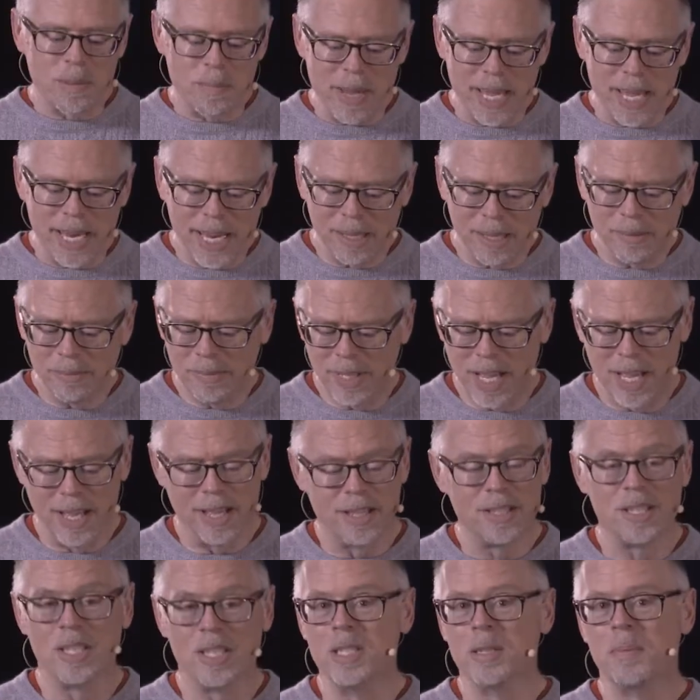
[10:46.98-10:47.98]
meaning,
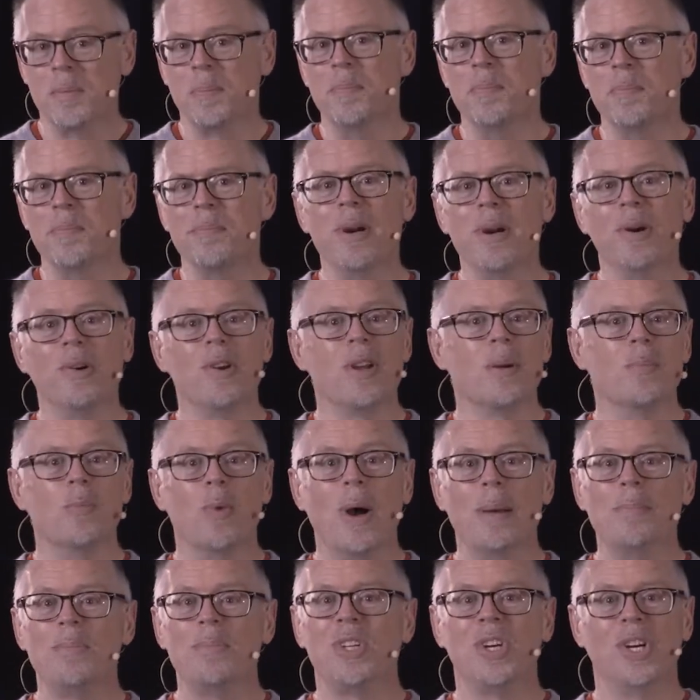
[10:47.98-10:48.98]
this is
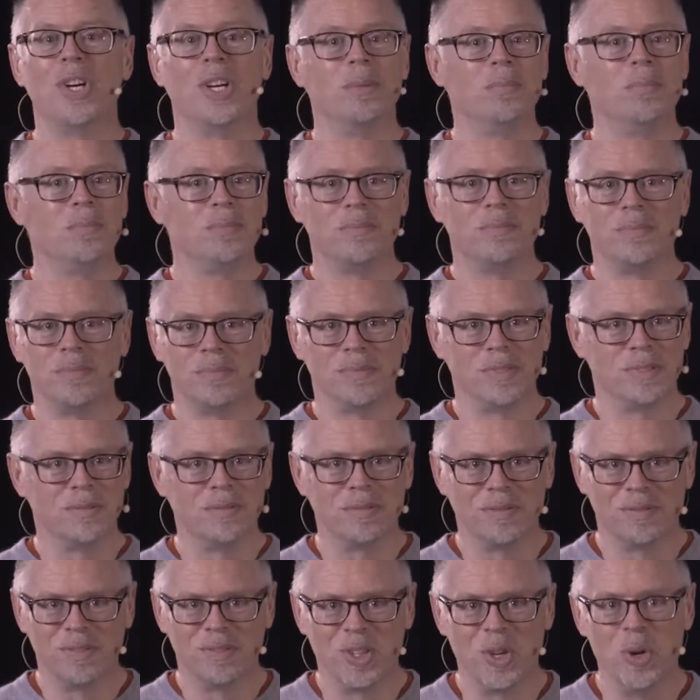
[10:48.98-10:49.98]
Merriam-Webster.
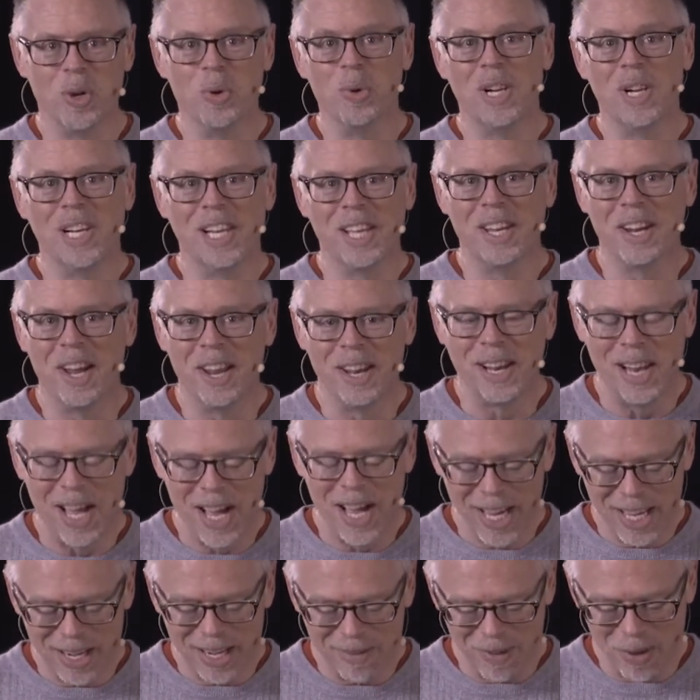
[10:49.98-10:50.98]
Google it
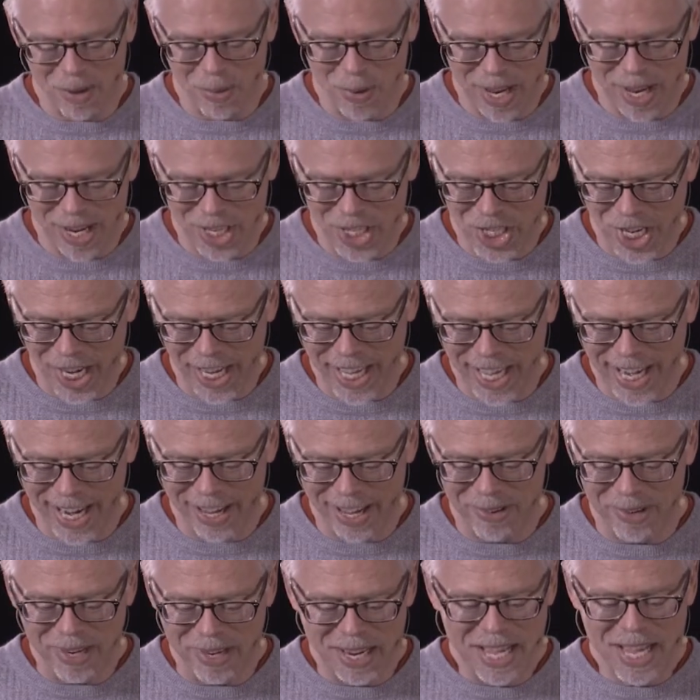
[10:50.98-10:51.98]
online if you want to check it
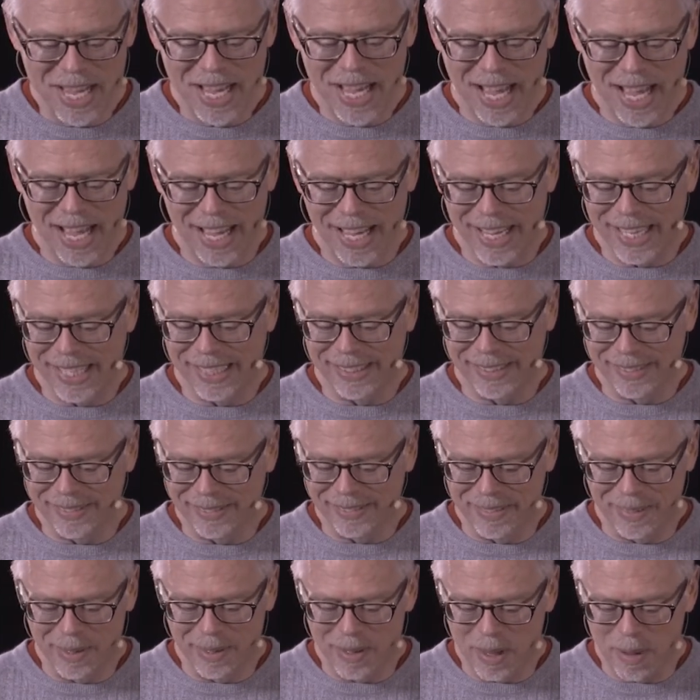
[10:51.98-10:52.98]
out.
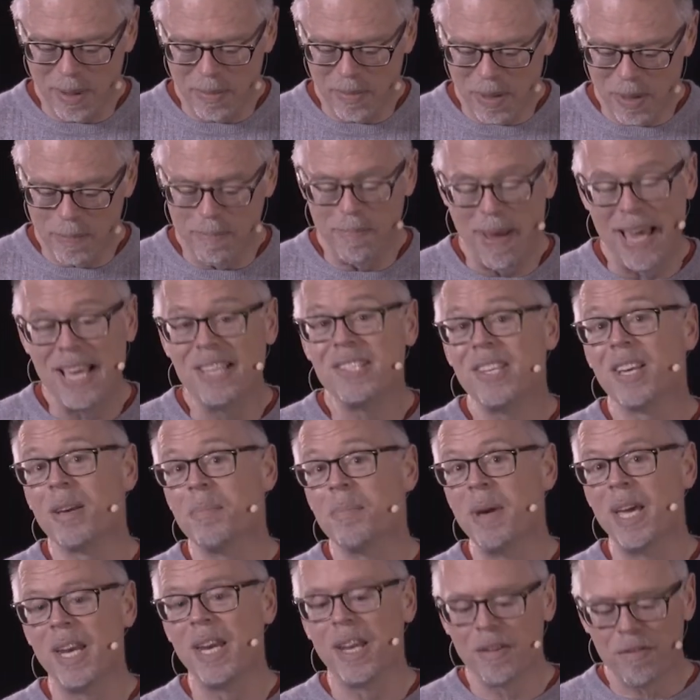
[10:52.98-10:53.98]
The basic
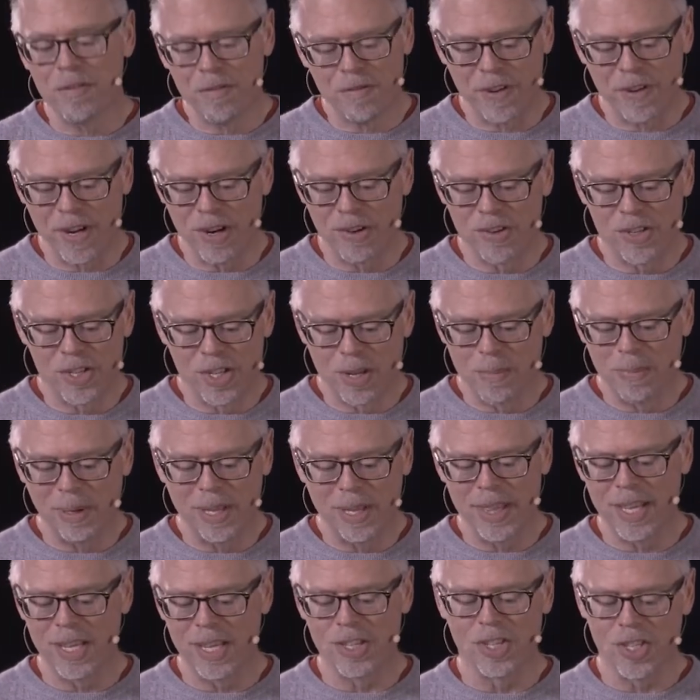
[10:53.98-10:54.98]
meaning of fear is
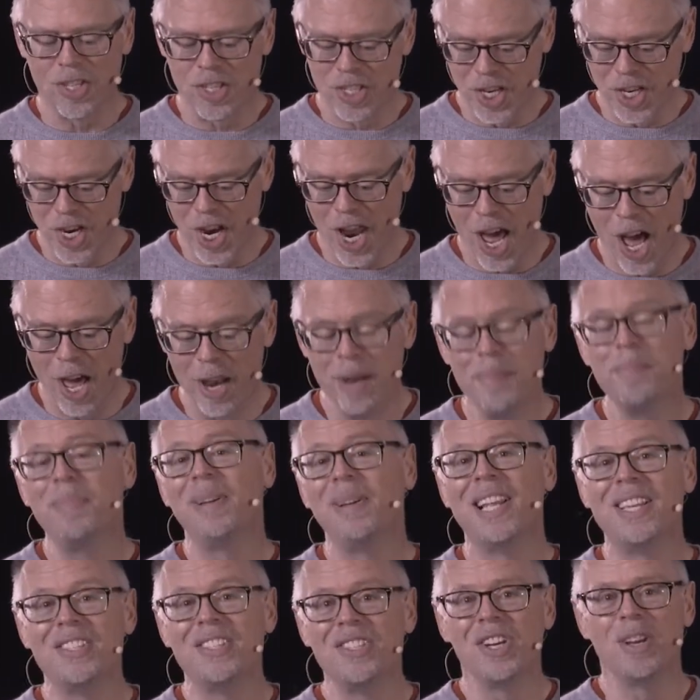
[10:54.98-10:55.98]
simply this: it's an
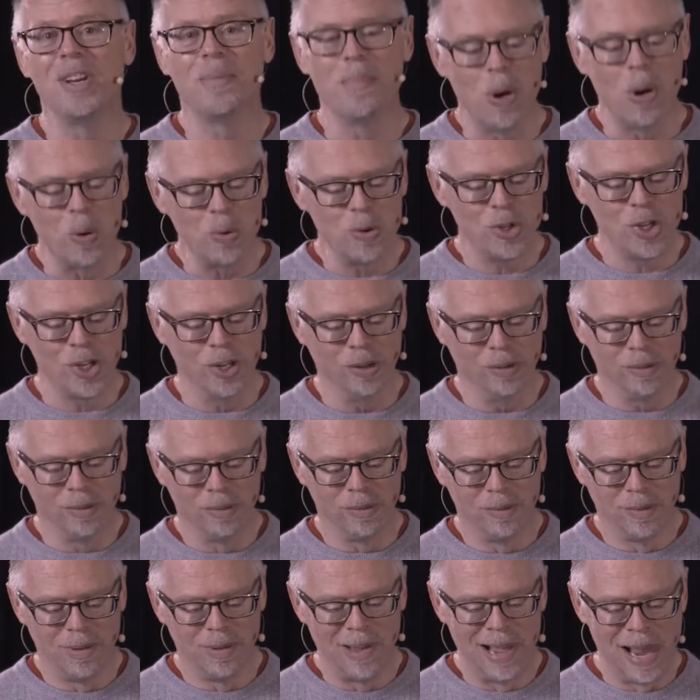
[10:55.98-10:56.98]
unpleasant emotion.
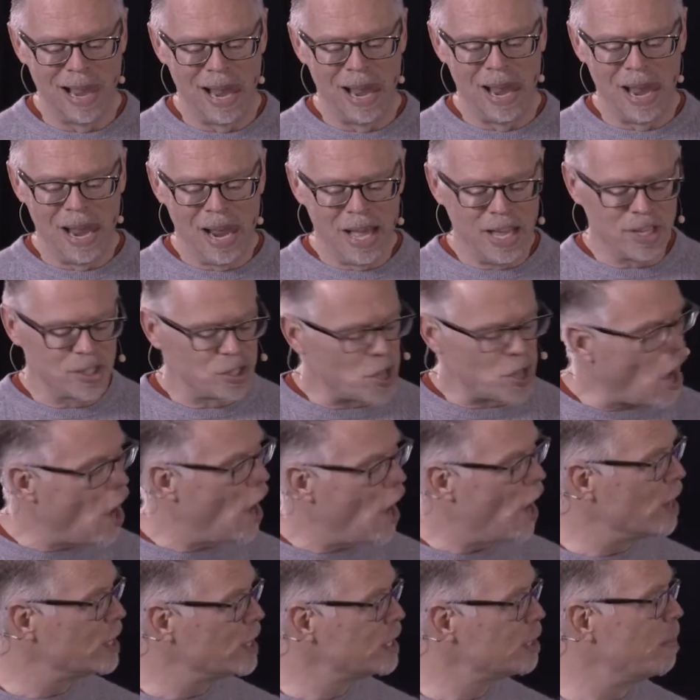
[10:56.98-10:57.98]
It's
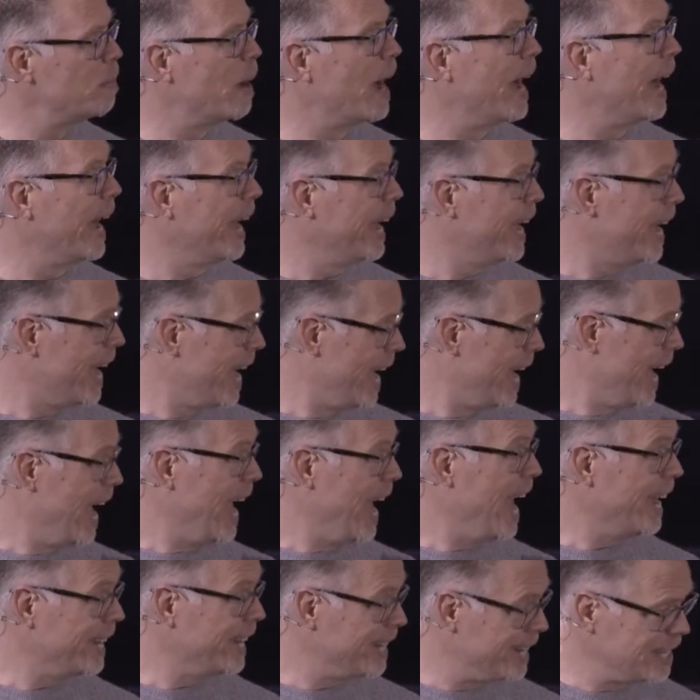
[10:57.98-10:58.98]
caused by
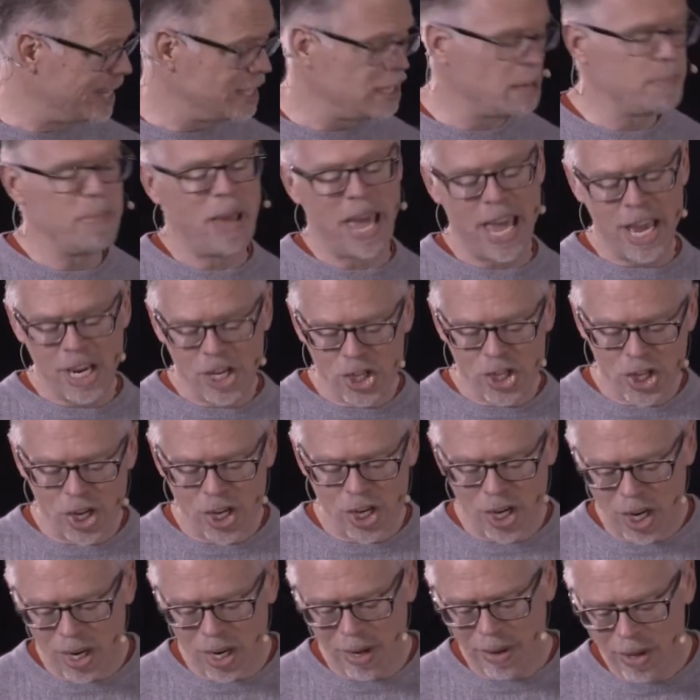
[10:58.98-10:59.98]

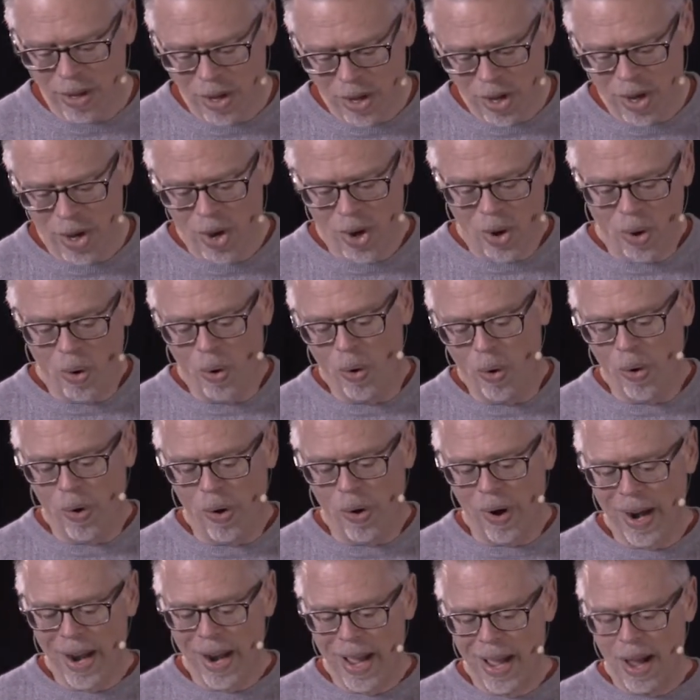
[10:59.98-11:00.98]
anticipation
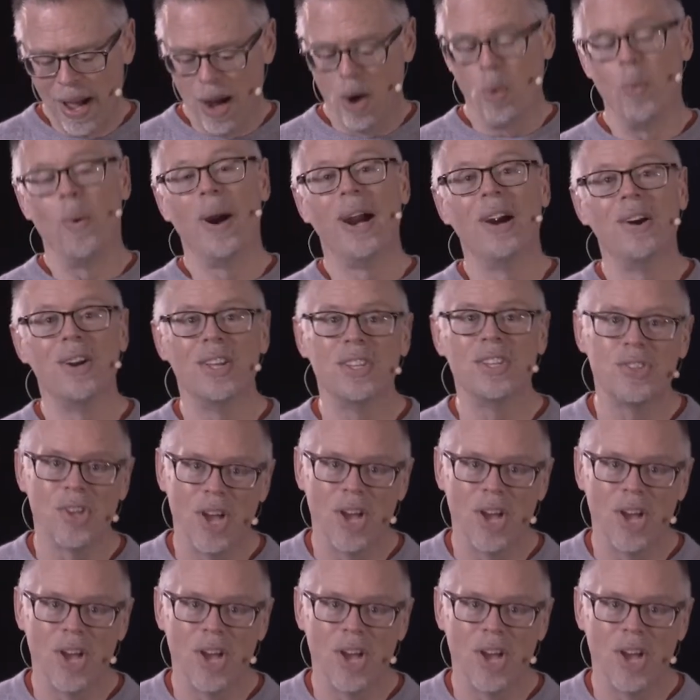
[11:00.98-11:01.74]
or awareness